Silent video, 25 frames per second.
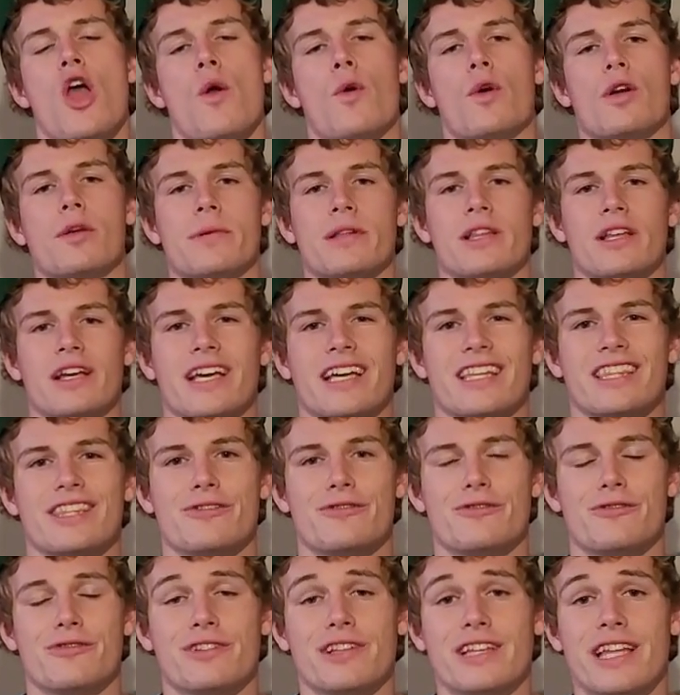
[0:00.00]
We're gonna be looking at the
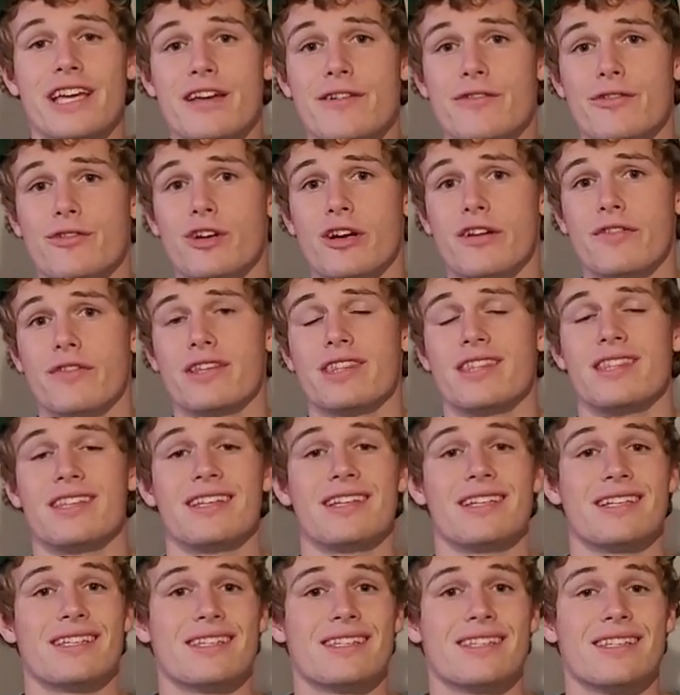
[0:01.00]
flavor of it,
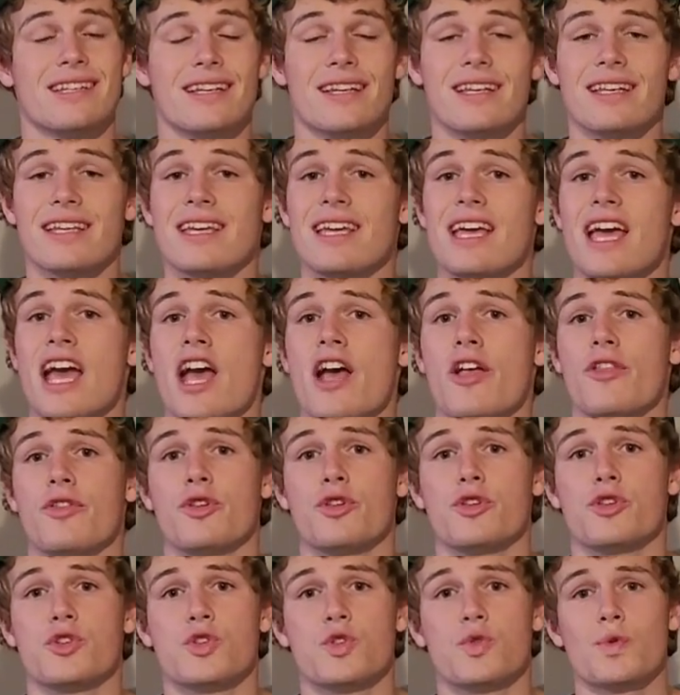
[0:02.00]
the acidity,
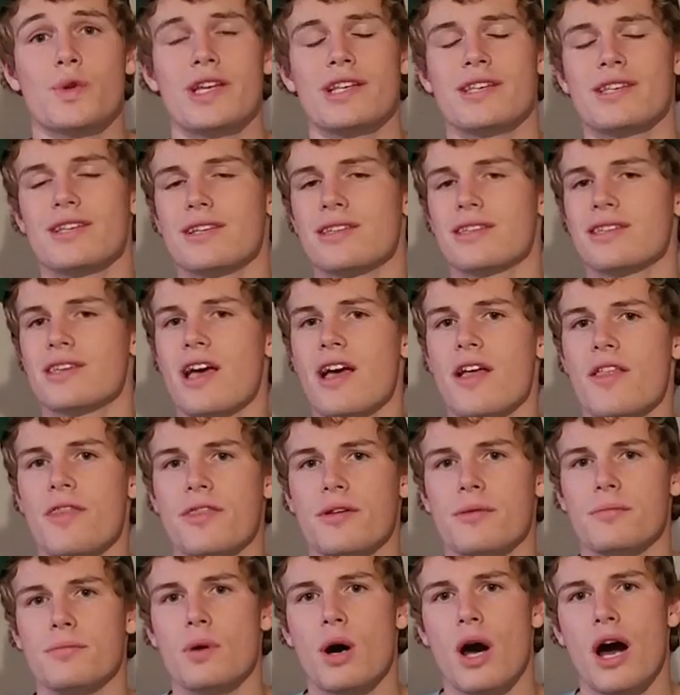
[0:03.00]
the sweetness,
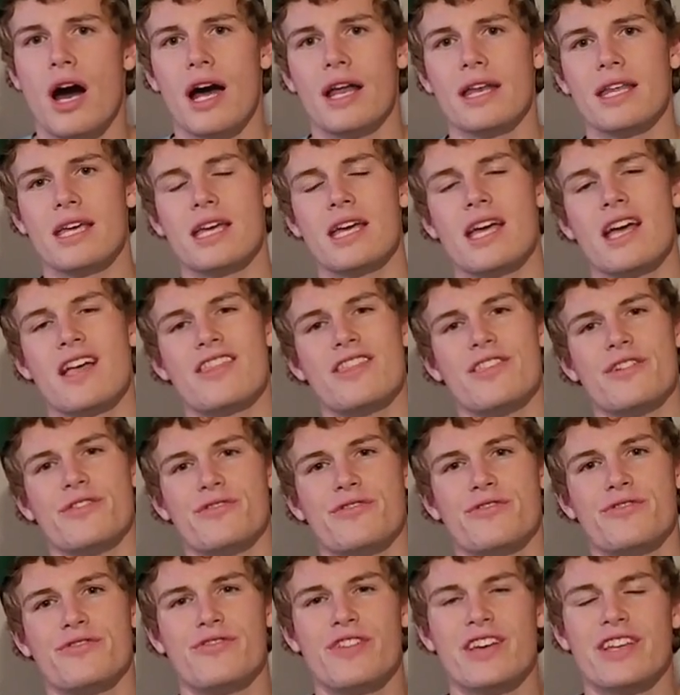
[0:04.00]
the body, the
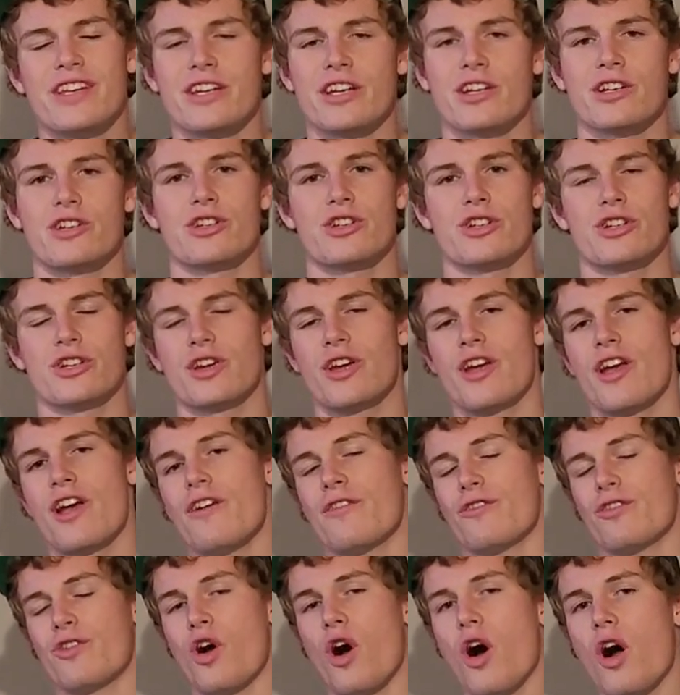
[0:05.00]
finish
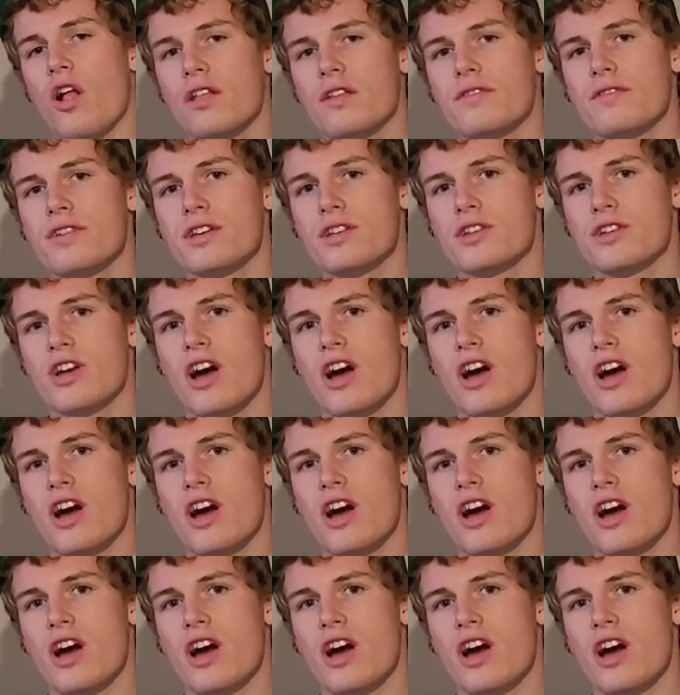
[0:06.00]
for all of these